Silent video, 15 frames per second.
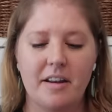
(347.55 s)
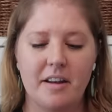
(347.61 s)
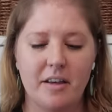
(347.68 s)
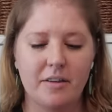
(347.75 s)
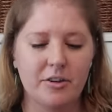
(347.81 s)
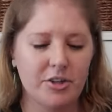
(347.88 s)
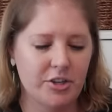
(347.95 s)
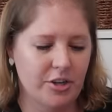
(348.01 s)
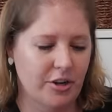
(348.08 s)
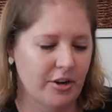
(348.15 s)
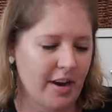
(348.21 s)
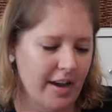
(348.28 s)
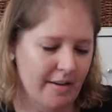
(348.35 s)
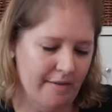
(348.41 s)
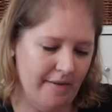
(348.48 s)
Another
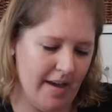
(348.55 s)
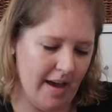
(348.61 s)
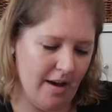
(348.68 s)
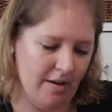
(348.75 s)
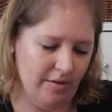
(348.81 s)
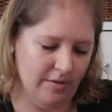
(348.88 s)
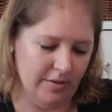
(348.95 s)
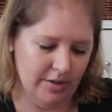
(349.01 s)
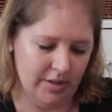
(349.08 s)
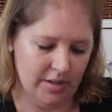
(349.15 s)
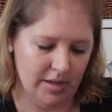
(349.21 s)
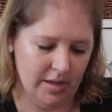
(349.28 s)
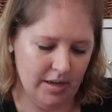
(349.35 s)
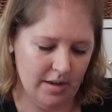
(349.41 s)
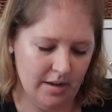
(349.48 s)
shirt I found
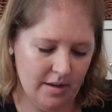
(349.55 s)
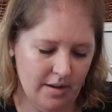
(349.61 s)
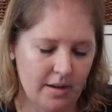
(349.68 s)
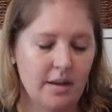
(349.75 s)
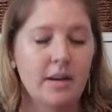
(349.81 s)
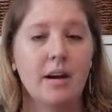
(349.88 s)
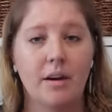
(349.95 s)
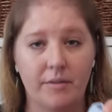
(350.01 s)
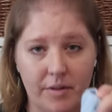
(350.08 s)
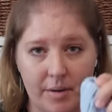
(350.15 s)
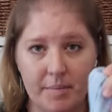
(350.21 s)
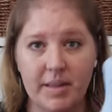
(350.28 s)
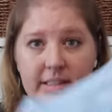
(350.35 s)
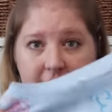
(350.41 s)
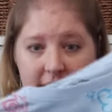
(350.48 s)
from the